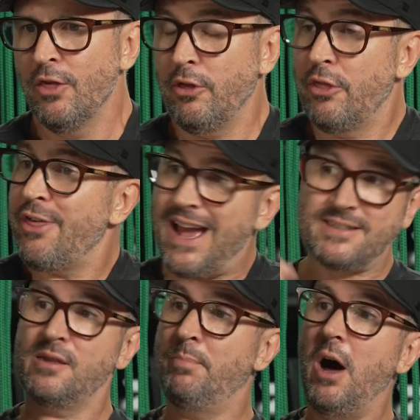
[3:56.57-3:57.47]
that
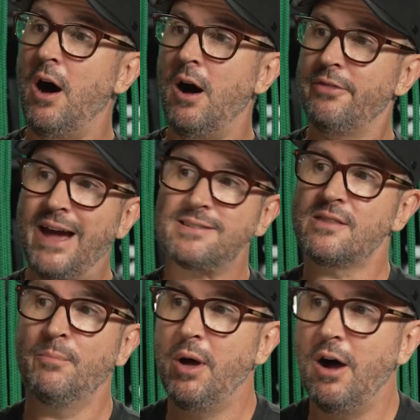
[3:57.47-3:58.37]
that's the bar. That's
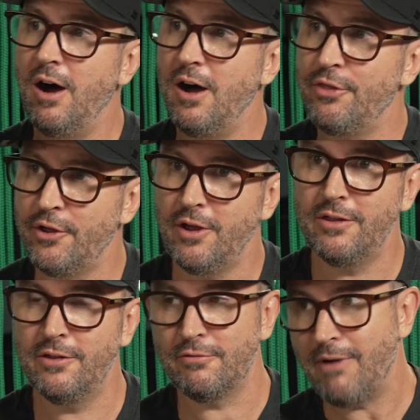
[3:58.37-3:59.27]
the bar that the